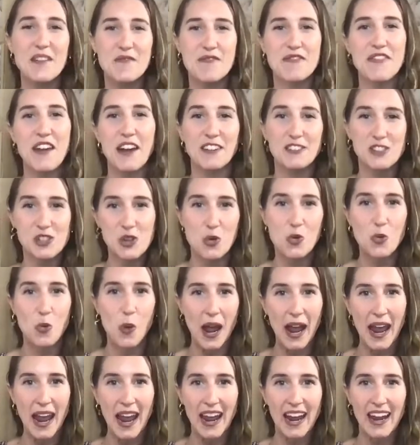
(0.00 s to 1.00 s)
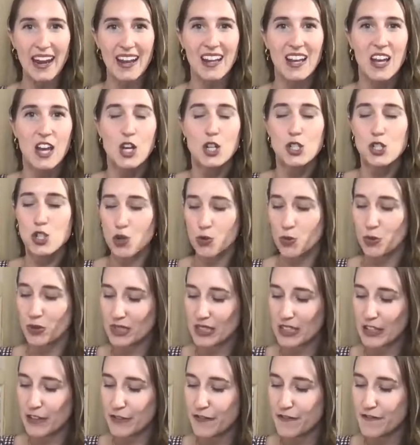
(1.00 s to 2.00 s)
And found a way to
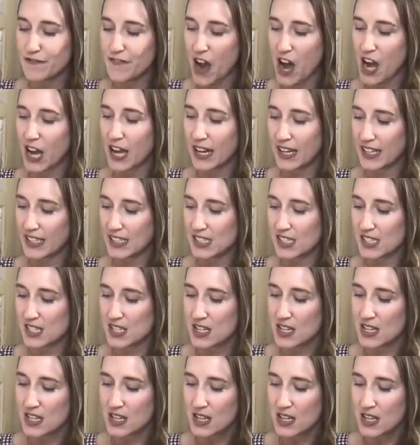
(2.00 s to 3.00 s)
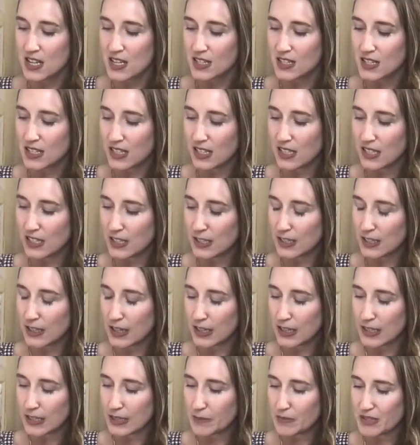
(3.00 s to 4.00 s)
really find the
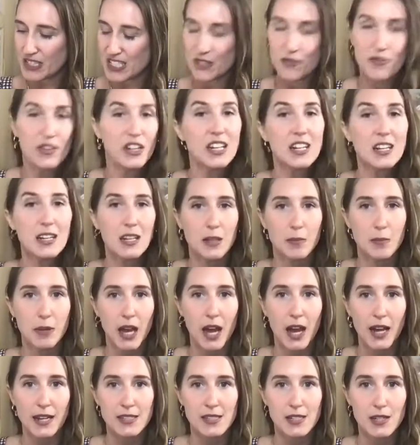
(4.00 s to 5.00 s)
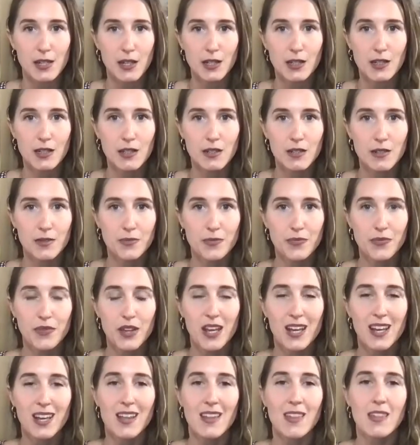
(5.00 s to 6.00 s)
divinity behind it,
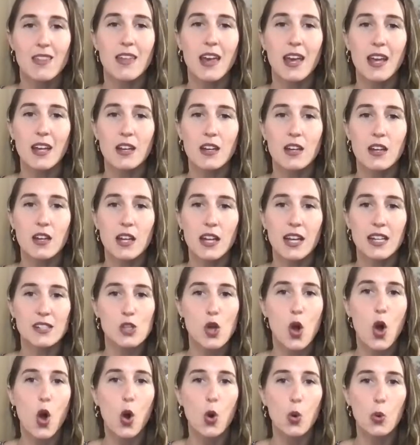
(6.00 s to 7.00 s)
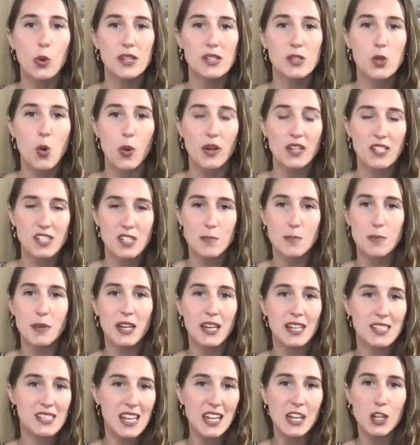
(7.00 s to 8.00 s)
then it's always going to
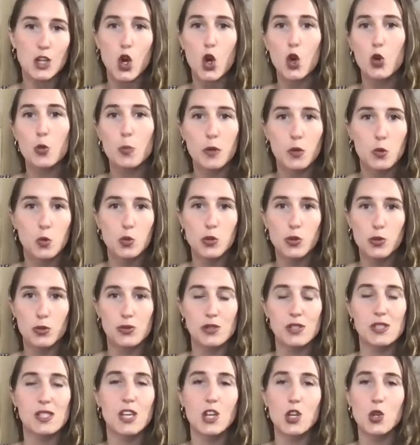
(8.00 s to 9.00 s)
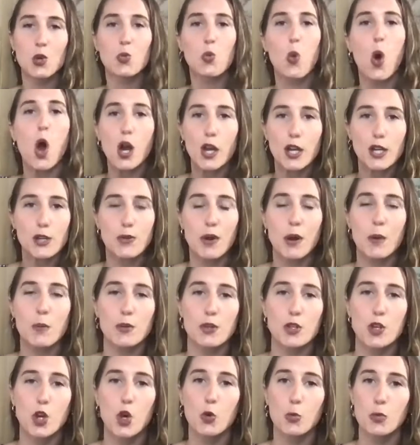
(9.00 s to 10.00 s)
be, it's like an open wound. It's like you're walking around
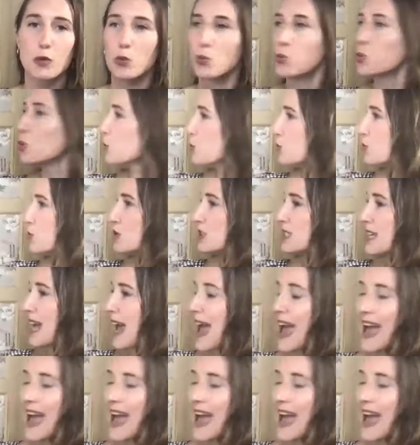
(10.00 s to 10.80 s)
with an open wound.